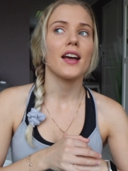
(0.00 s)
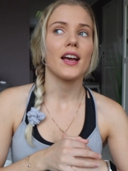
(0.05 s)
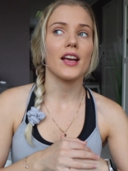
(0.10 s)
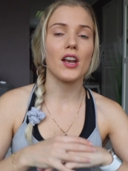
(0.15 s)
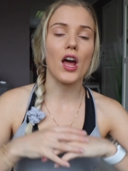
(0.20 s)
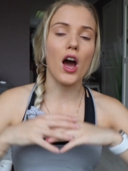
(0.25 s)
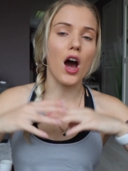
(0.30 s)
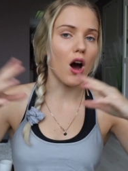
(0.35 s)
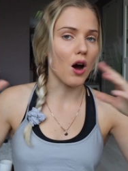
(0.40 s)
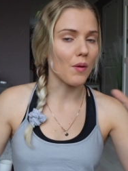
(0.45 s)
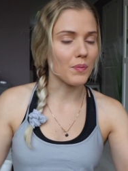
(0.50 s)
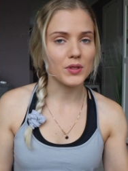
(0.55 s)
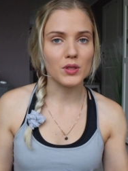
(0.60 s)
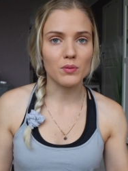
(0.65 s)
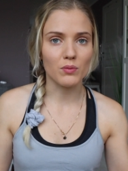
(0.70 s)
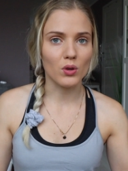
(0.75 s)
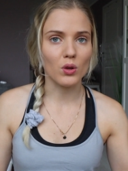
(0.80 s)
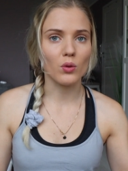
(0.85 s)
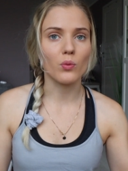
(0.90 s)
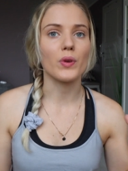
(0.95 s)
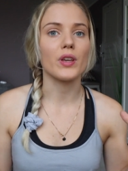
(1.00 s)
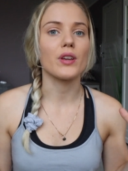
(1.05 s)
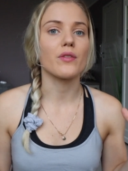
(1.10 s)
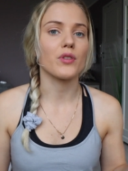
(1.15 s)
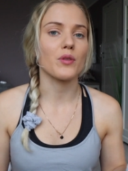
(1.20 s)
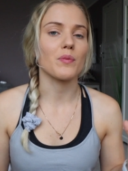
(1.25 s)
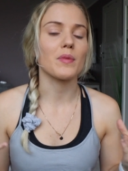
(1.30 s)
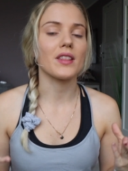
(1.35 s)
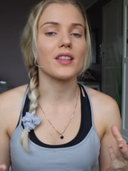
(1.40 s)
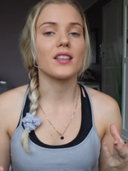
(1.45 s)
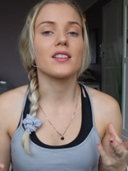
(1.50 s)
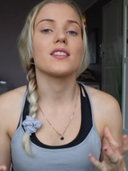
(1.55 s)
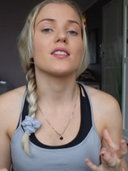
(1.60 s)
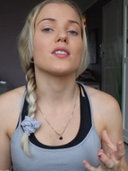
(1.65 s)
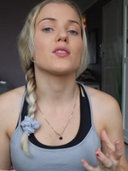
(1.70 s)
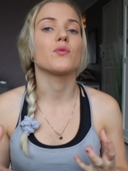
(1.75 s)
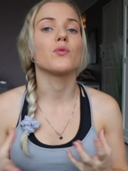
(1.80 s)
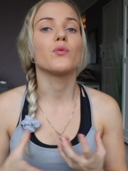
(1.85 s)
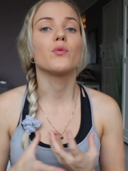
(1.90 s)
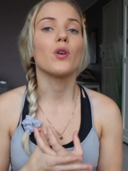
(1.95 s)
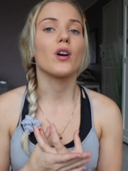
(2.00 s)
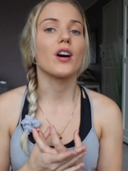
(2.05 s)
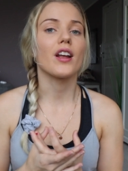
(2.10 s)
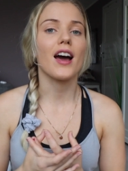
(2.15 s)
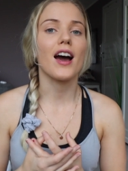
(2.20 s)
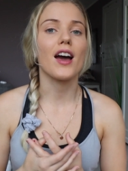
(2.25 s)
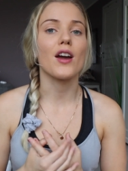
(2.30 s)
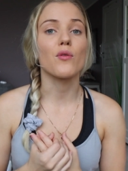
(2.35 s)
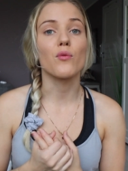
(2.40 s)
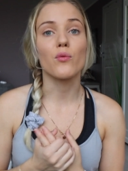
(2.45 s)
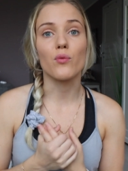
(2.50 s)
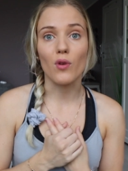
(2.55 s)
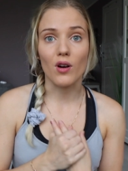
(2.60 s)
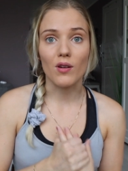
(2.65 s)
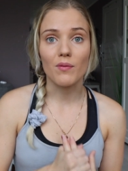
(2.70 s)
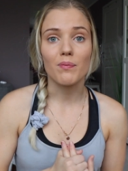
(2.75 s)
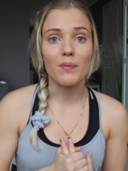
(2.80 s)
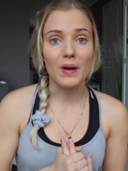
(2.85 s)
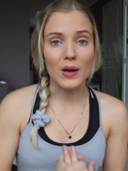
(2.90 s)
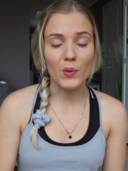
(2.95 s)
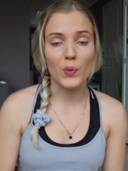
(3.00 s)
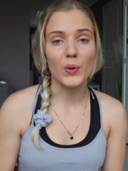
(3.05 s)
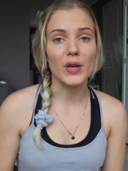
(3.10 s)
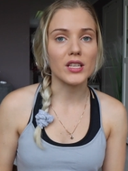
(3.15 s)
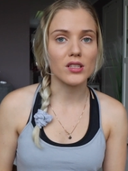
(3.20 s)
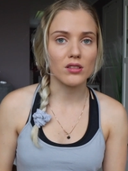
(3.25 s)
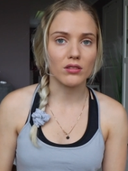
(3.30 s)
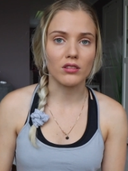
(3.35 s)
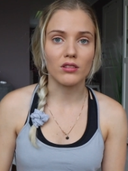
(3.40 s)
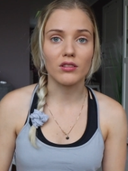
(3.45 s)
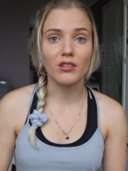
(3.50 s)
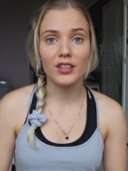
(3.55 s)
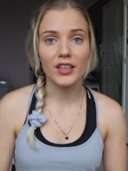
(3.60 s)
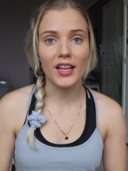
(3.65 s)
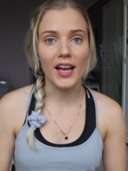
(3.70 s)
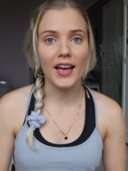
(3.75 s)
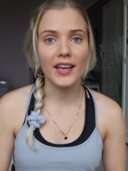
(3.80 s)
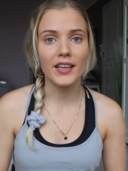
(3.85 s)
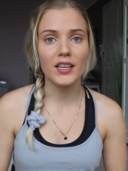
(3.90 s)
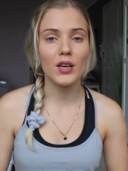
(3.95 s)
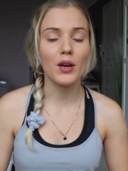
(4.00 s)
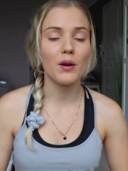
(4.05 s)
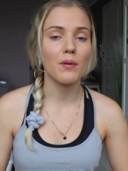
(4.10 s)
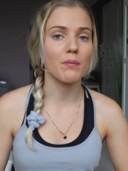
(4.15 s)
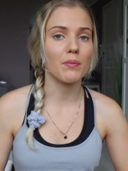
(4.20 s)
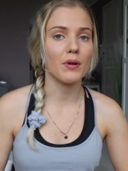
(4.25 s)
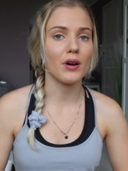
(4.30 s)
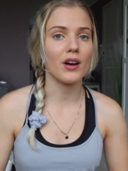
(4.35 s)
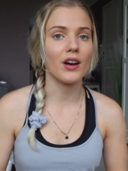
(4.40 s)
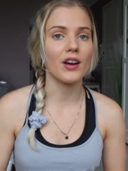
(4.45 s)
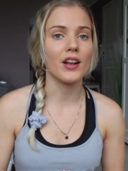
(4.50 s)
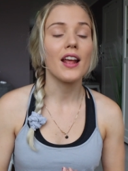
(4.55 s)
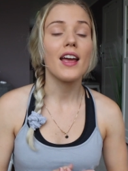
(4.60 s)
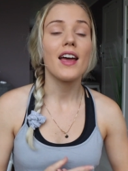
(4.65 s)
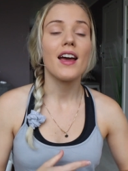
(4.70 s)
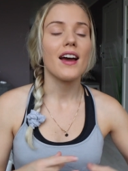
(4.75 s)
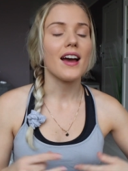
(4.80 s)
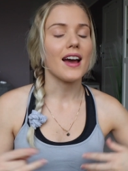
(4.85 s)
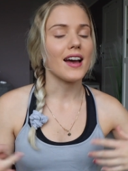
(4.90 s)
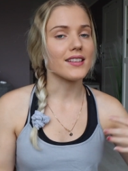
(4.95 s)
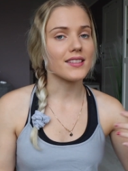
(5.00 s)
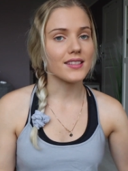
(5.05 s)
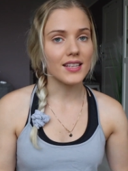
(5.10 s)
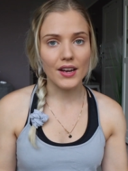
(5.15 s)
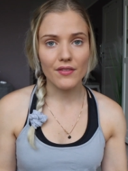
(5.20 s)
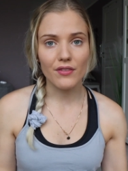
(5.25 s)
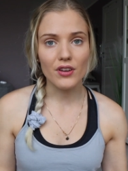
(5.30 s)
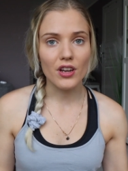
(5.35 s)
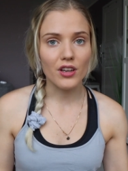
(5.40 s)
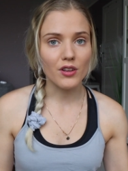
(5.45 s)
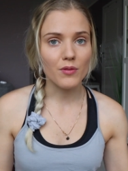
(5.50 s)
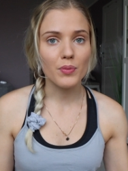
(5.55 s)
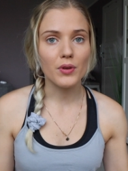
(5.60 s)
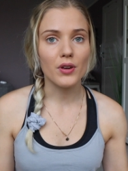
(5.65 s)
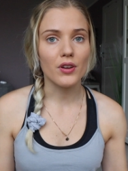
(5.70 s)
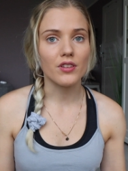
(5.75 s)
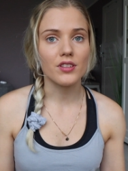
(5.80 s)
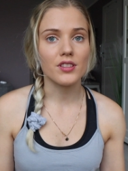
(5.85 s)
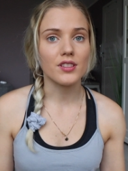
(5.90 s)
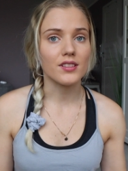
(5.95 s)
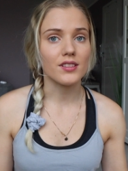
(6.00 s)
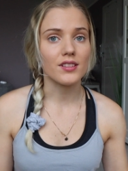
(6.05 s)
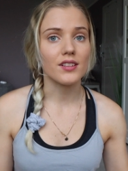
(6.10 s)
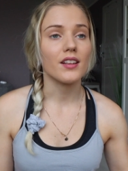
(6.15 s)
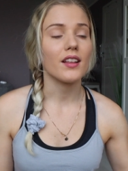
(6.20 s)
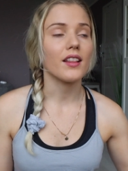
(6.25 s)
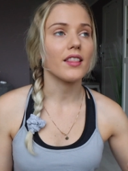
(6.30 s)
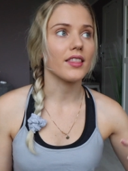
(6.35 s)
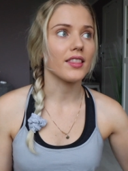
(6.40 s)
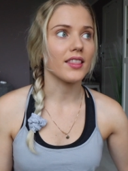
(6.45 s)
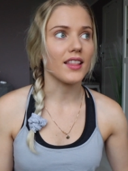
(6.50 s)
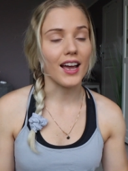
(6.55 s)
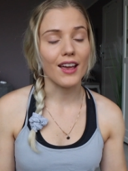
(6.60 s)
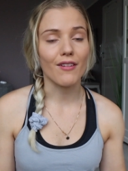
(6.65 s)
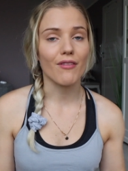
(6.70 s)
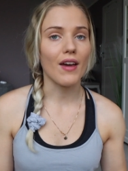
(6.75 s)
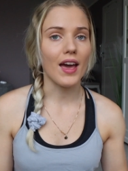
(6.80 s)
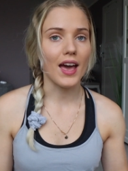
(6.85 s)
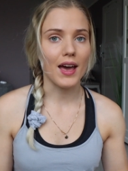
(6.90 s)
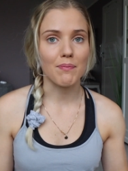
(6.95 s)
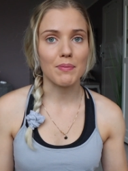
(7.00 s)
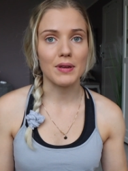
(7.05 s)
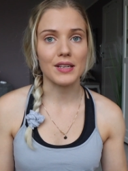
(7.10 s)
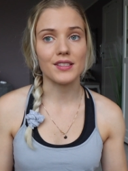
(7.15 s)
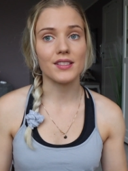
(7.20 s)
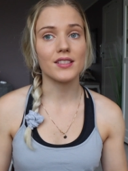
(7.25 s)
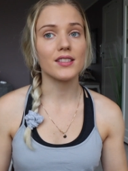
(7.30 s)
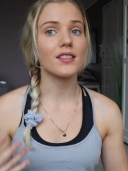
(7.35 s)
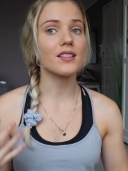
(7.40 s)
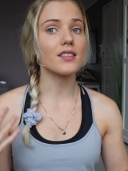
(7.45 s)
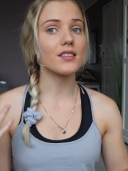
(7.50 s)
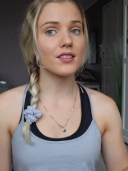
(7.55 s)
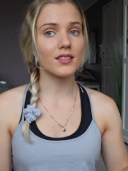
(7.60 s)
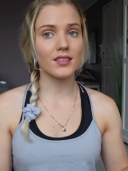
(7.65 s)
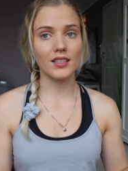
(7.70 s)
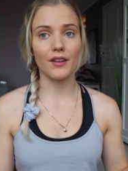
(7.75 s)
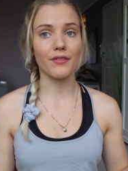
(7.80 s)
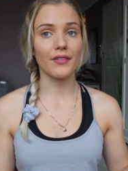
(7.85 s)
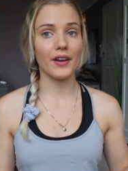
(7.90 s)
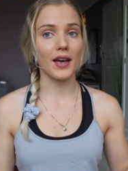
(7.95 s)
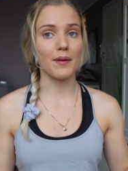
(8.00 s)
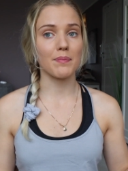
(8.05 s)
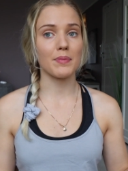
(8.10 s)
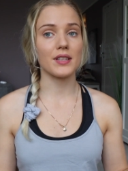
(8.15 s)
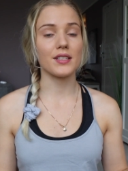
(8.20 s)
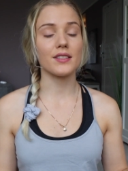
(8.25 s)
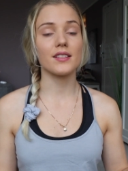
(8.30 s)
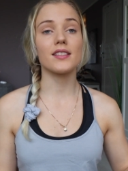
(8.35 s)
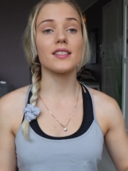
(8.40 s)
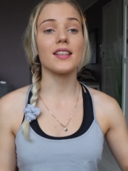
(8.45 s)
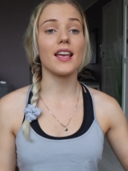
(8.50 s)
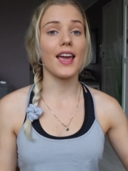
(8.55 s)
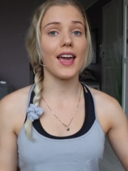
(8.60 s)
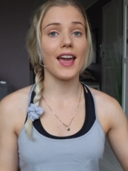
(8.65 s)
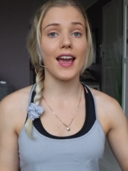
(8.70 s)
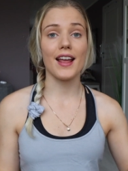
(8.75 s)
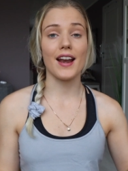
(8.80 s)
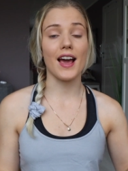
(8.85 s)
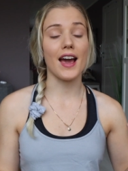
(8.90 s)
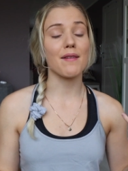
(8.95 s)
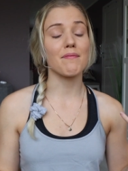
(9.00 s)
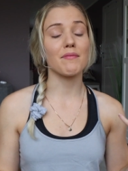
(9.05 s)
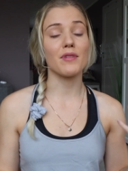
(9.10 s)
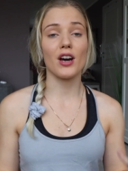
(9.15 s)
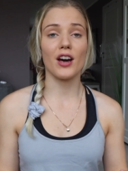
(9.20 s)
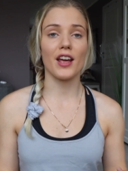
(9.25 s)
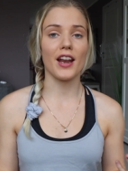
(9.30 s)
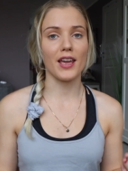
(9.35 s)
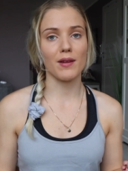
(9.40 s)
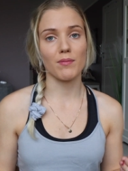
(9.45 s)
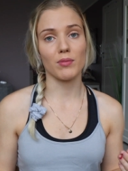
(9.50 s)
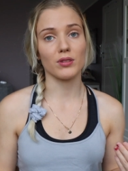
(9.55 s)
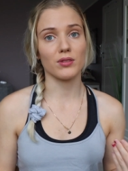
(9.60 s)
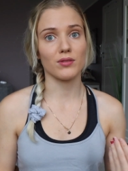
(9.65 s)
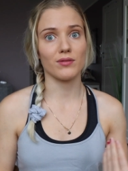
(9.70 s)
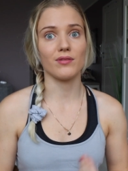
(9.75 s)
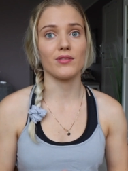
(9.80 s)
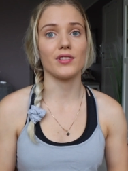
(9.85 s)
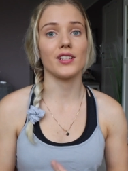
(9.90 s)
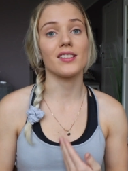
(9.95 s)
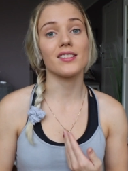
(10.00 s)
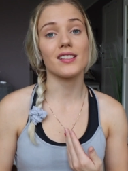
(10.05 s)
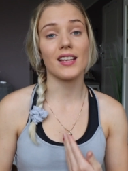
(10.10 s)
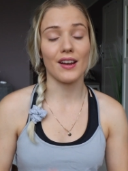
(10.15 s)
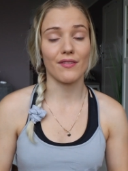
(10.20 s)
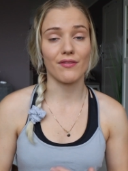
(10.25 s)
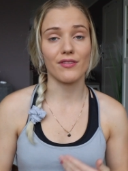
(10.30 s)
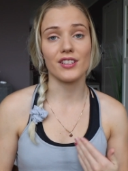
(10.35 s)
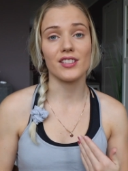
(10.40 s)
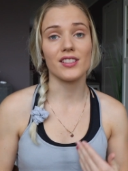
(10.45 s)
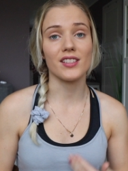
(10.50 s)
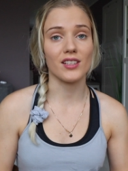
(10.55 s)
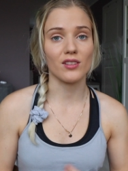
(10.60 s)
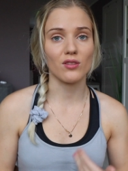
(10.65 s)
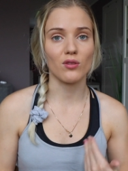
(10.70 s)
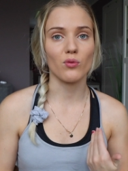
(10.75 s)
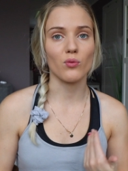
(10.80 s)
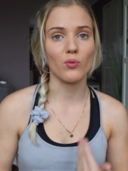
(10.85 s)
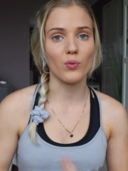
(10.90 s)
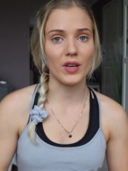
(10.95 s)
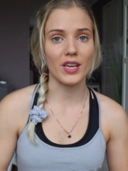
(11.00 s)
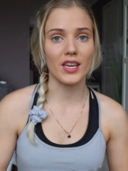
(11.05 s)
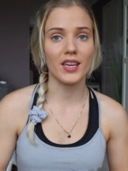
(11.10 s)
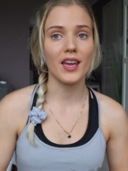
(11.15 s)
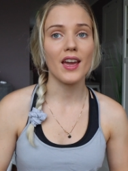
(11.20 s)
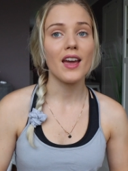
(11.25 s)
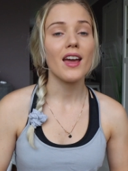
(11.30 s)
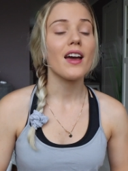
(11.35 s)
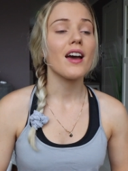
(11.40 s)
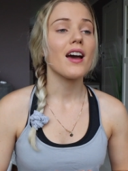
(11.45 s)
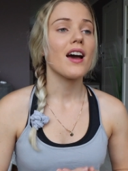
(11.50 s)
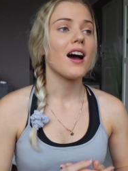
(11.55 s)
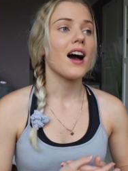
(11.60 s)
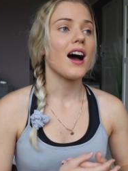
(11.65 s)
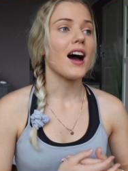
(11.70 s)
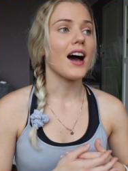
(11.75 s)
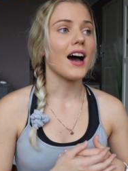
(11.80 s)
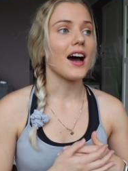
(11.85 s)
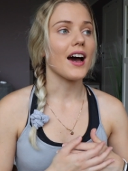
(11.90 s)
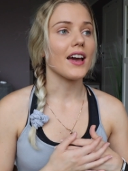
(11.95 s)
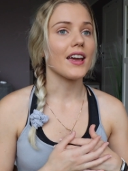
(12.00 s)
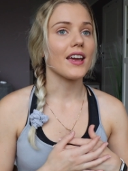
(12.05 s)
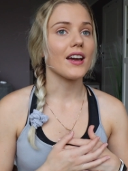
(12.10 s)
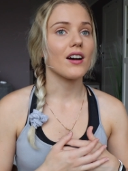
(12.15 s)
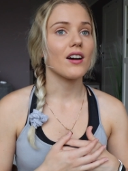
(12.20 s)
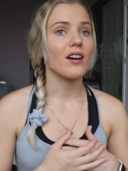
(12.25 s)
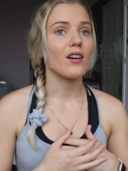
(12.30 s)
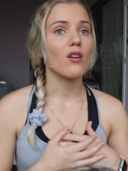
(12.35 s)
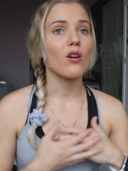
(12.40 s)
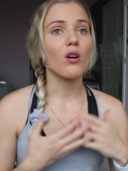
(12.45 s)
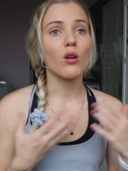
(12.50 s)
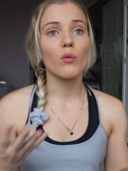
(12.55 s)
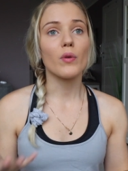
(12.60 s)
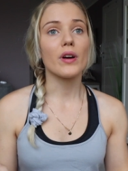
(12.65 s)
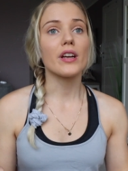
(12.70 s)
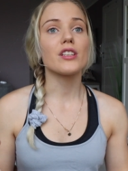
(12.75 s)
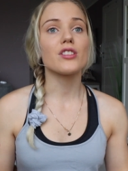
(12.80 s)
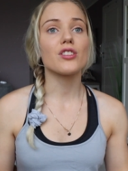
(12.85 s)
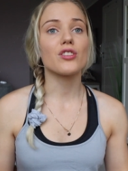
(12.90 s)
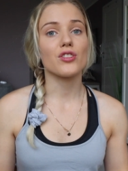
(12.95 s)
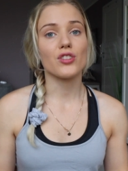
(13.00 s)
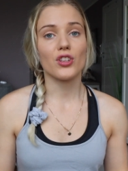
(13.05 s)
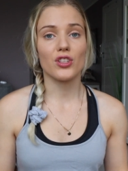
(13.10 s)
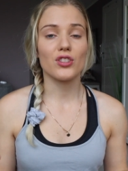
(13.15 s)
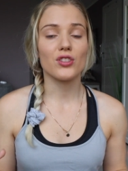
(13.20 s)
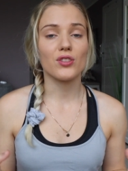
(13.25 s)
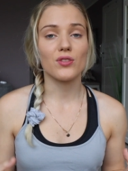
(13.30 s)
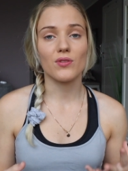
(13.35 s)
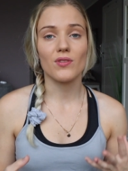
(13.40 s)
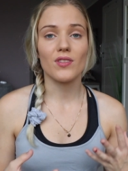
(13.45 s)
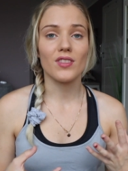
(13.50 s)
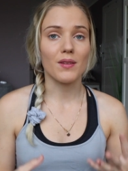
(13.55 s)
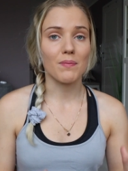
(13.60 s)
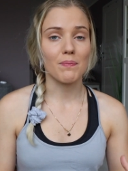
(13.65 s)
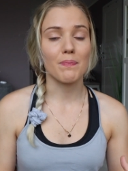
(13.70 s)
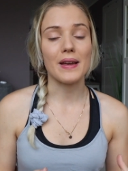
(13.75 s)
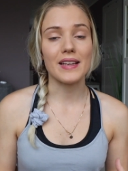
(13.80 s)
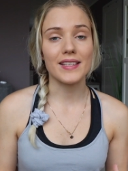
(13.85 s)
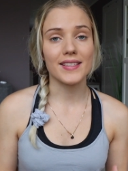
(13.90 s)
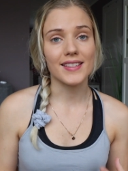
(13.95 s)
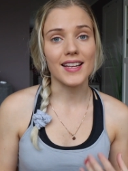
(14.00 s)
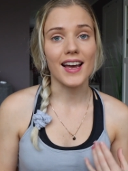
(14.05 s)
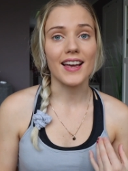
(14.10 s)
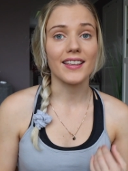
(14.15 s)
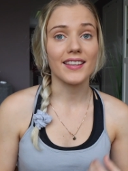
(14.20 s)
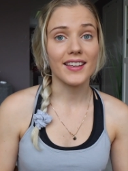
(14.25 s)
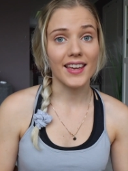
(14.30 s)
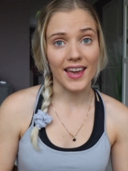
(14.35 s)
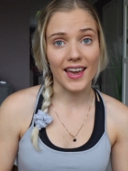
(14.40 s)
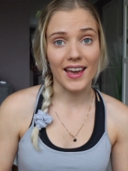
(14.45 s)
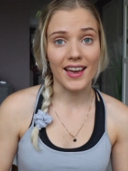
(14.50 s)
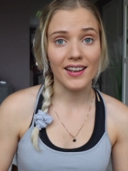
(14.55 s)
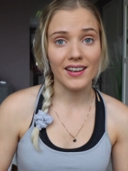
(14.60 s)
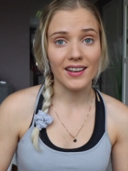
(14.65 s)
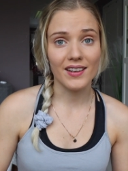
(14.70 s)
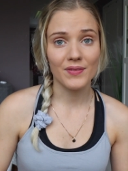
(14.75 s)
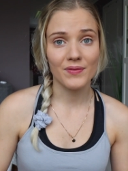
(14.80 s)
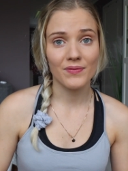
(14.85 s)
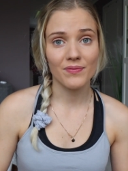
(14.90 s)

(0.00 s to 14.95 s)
an optimal week for me. This is what I want my week to look like. But as every other person, life happens, stuff happens, and I'm not able to do this every single week. I always just do the best I can